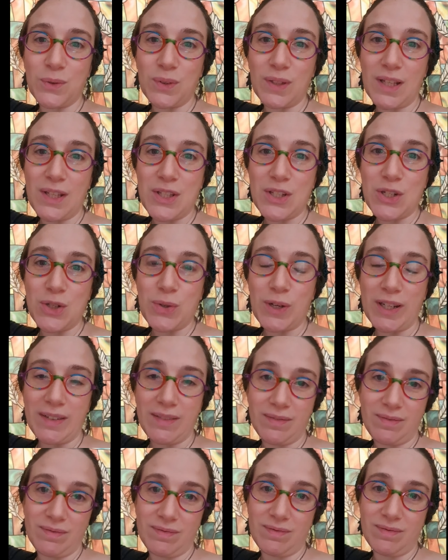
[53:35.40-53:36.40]
Let's do it.
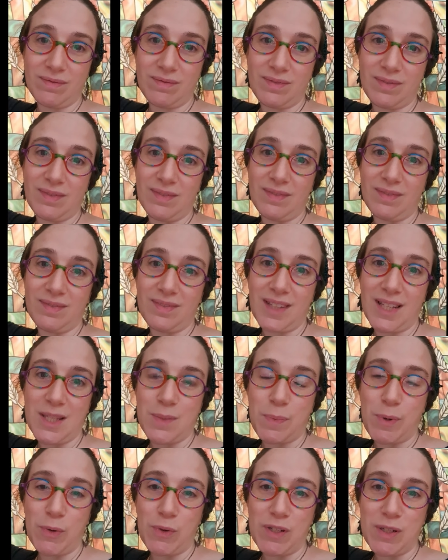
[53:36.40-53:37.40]
Let's
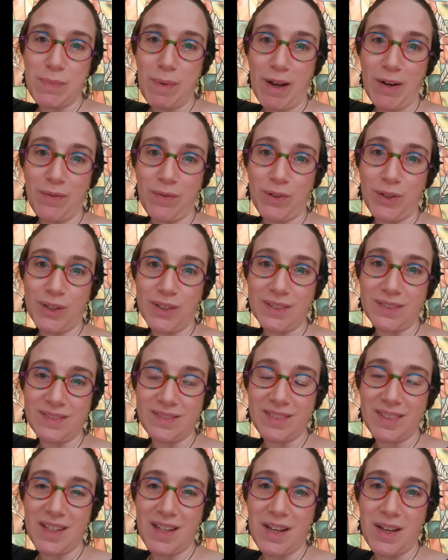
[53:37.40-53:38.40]
be respectful
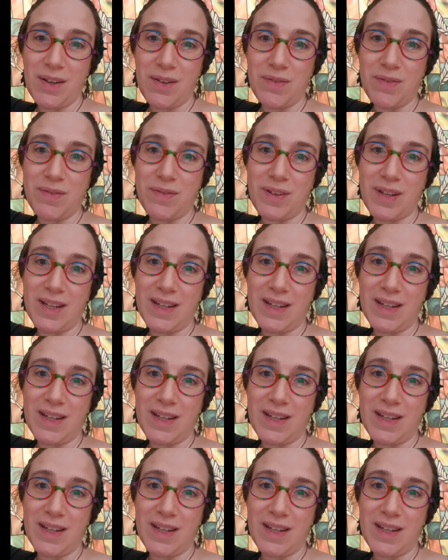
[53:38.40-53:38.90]
of